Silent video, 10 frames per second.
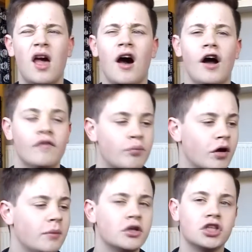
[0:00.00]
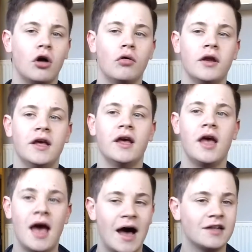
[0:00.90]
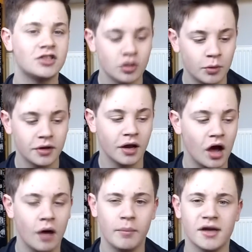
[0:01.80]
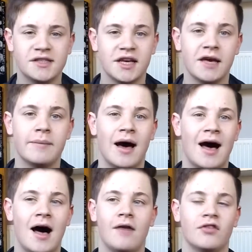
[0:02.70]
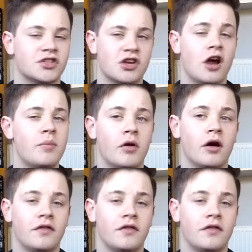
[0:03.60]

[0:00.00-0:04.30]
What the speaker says: I've pretty much only had someone on my team have a sniper,